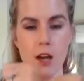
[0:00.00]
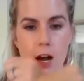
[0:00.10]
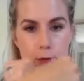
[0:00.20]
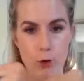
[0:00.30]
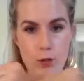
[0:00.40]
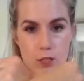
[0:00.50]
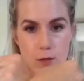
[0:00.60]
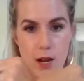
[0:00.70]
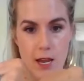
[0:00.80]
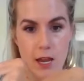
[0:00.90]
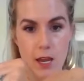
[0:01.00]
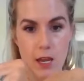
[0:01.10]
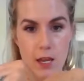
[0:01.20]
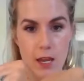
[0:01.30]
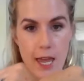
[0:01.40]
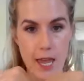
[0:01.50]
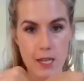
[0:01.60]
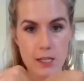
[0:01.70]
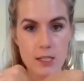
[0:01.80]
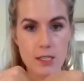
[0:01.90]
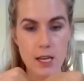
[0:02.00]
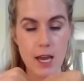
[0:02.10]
I've crossed my hands